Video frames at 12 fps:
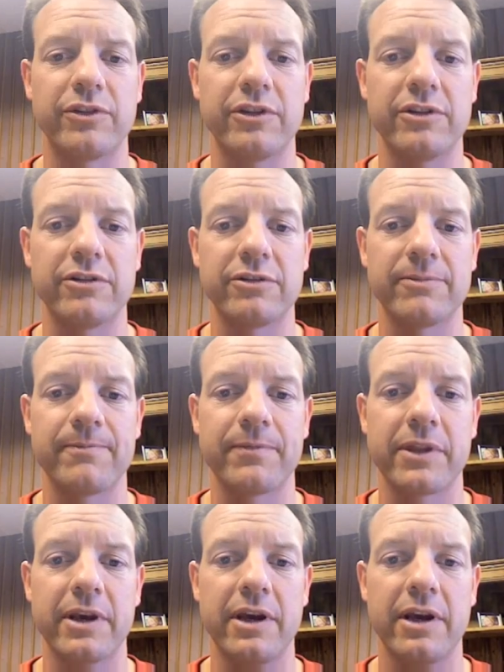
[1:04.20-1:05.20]
this:
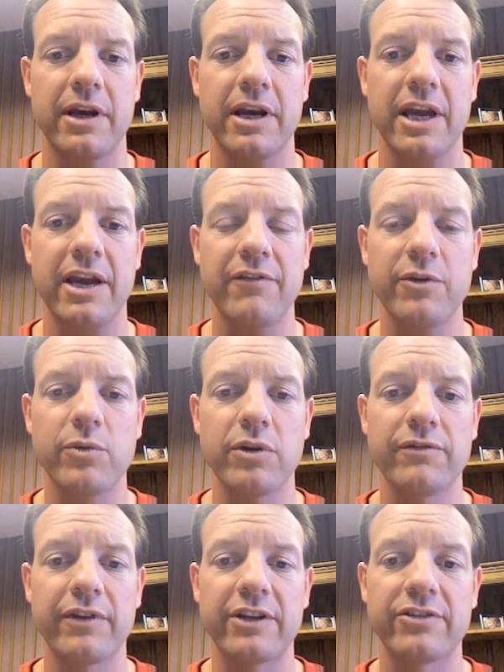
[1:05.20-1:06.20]
every one
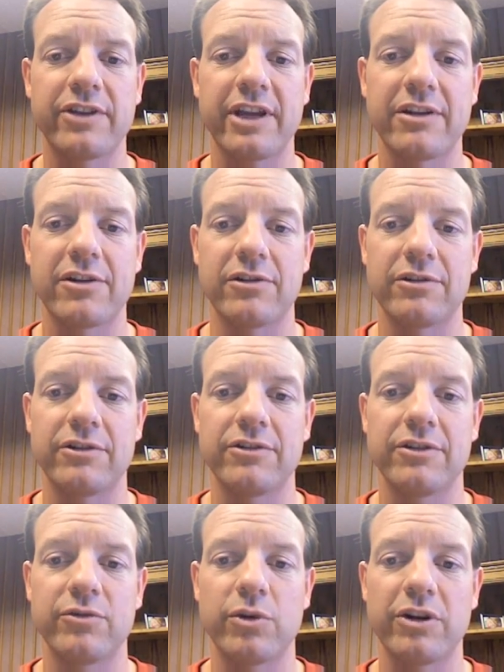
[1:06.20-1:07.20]
of our stakeholders
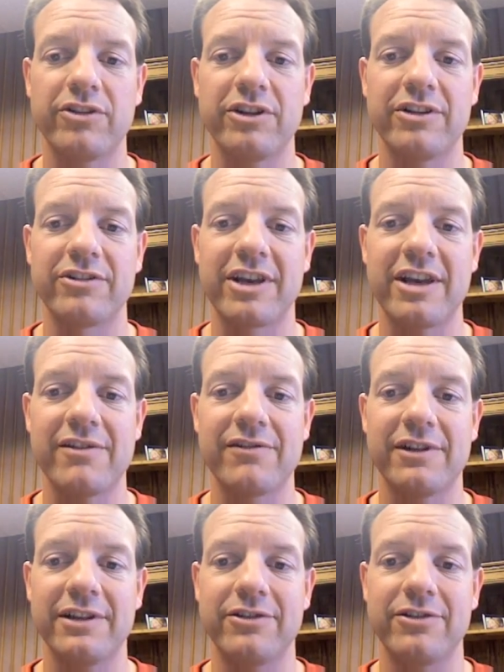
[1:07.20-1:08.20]
is watching us
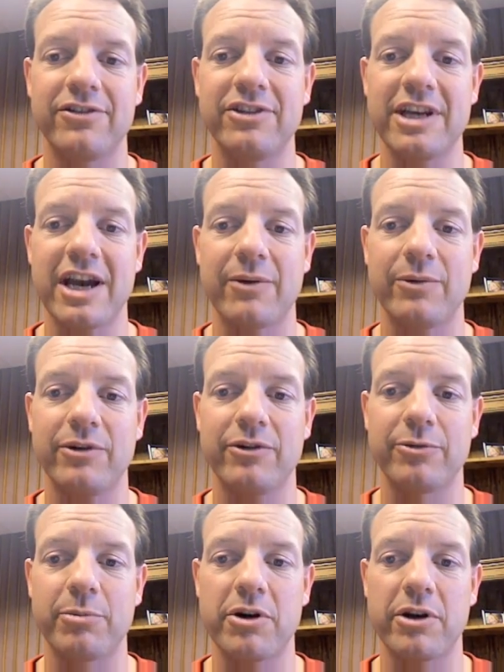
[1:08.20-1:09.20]
carefully to see how we
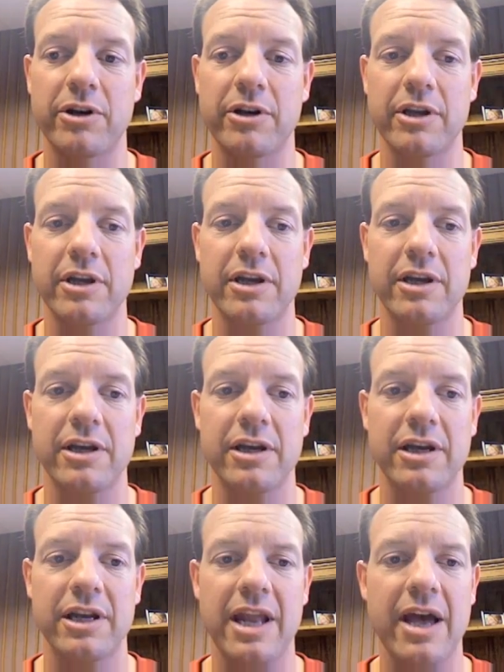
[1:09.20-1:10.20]
respond.
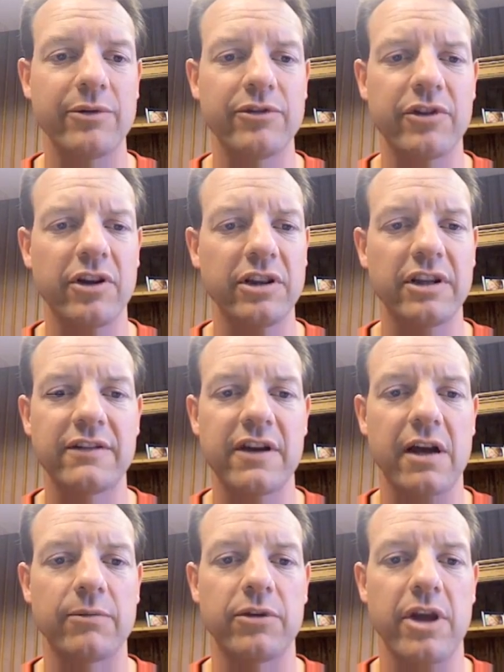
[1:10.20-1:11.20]
Now is not the
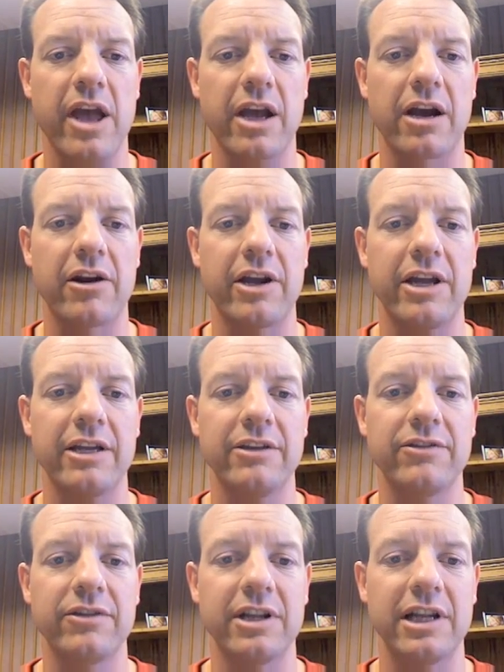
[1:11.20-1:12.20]
time to hang our
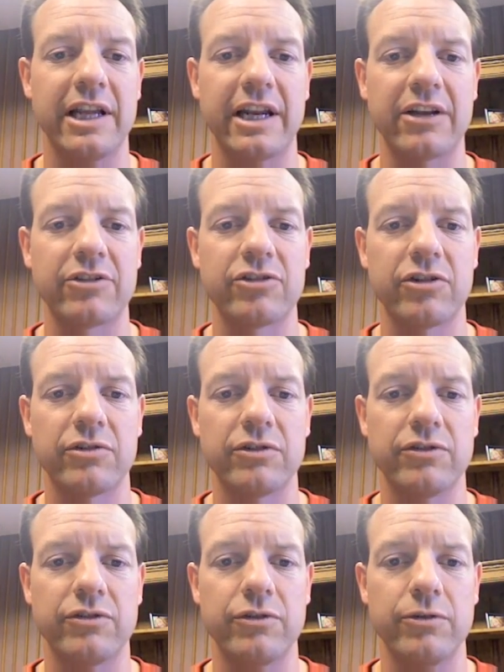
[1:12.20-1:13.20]
heads and let our
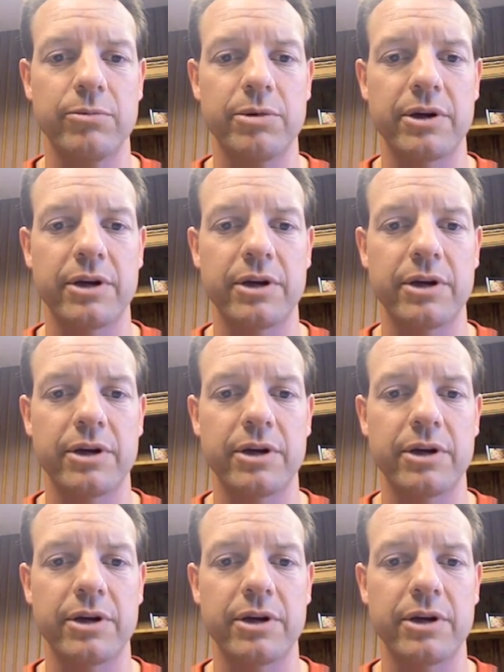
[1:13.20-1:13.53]
shoulders droop.